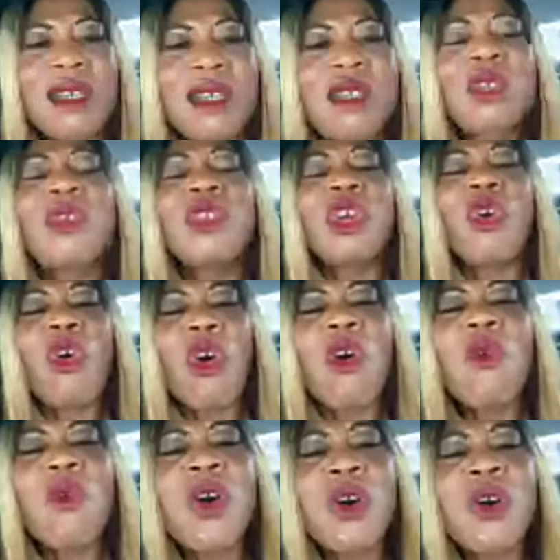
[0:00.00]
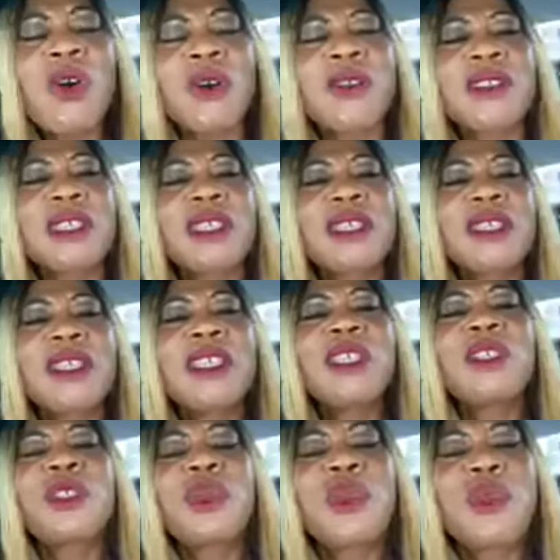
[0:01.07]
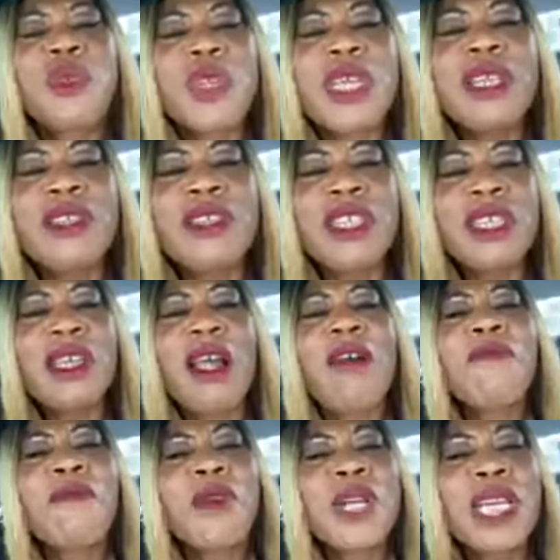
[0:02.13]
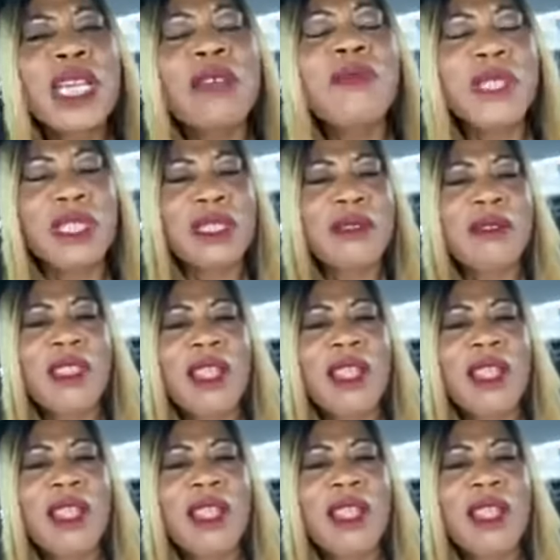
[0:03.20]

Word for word: So the whole world is already forgiven.